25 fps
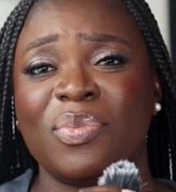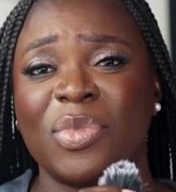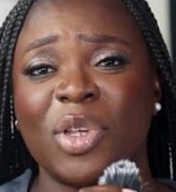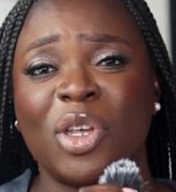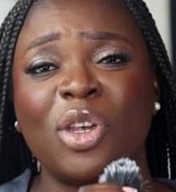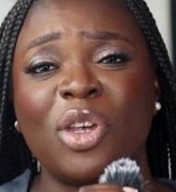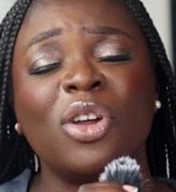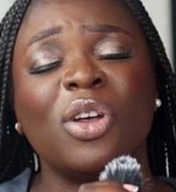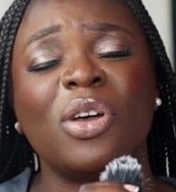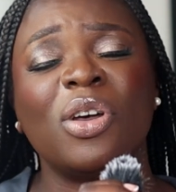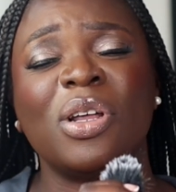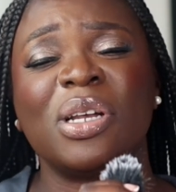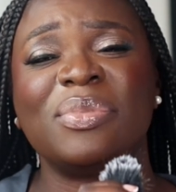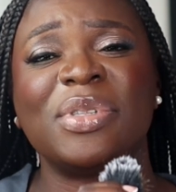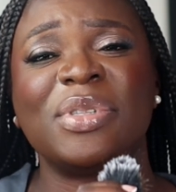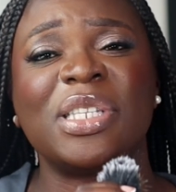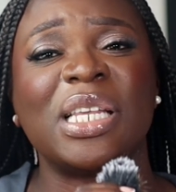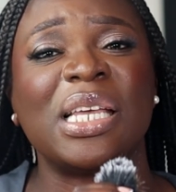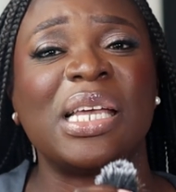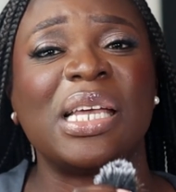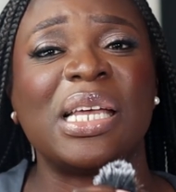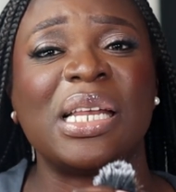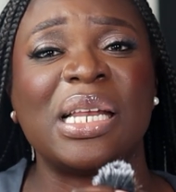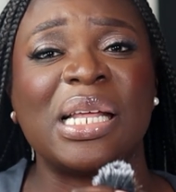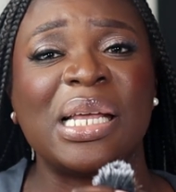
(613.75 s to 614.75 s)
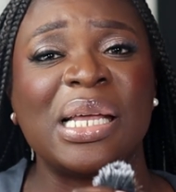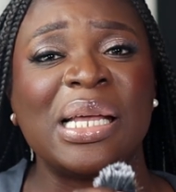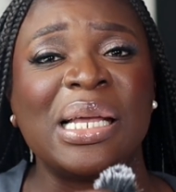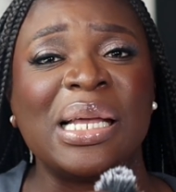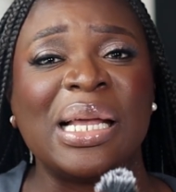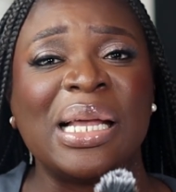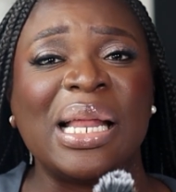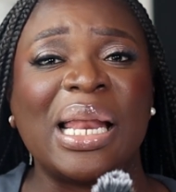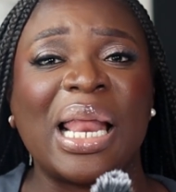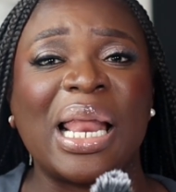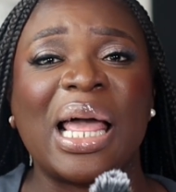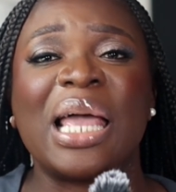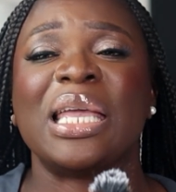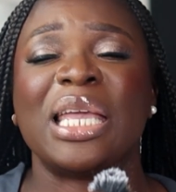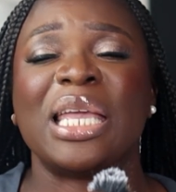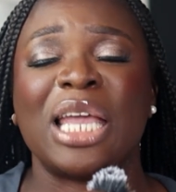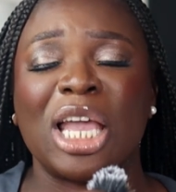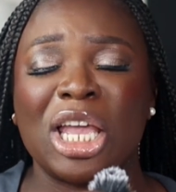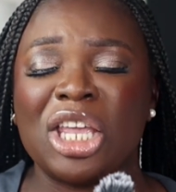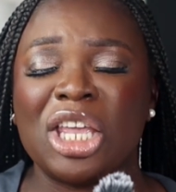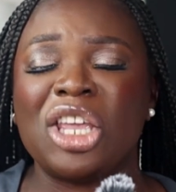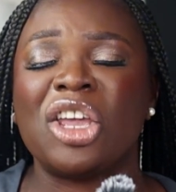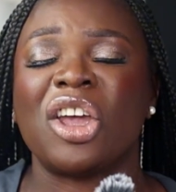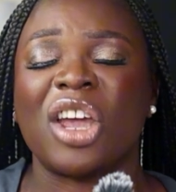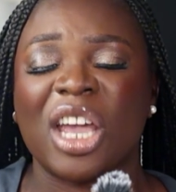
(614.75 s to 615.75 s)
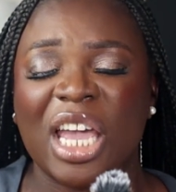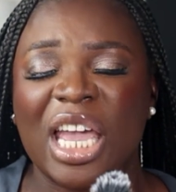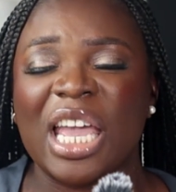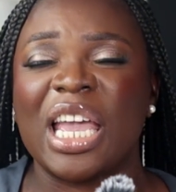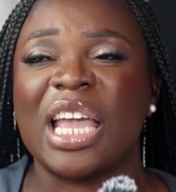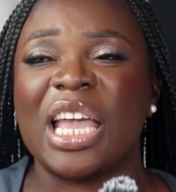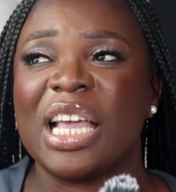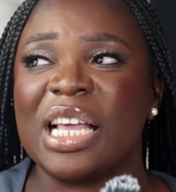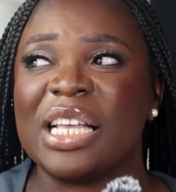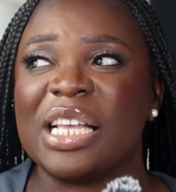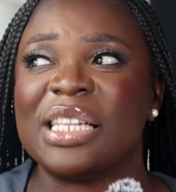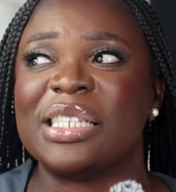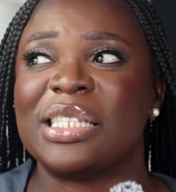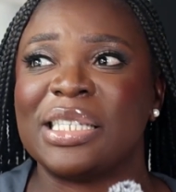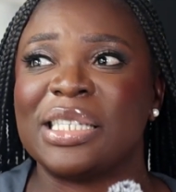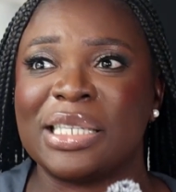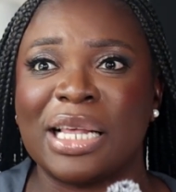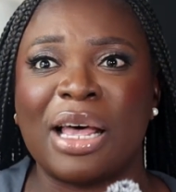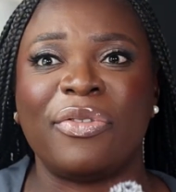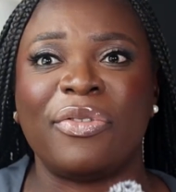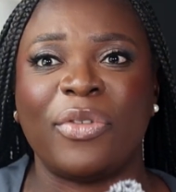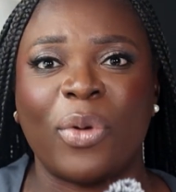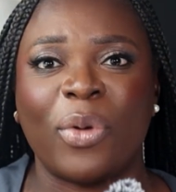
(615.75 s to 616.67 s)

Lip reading: You know what I'm saying? Like your kids.